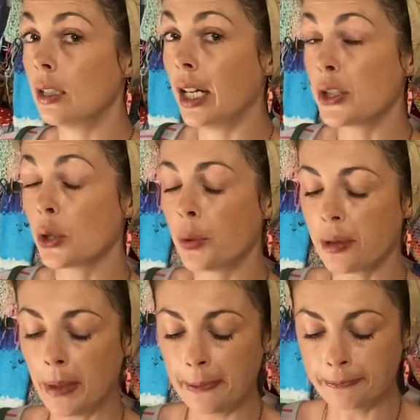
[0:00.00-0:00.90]
I took with
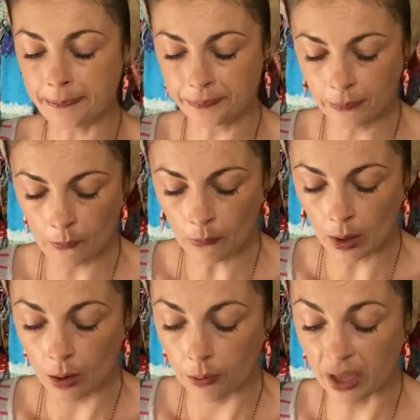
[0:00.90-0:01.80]
me
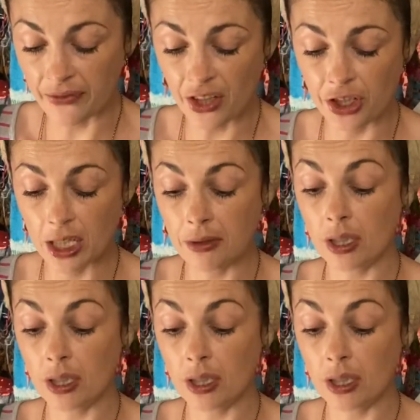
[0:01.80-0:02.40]
when I ventured out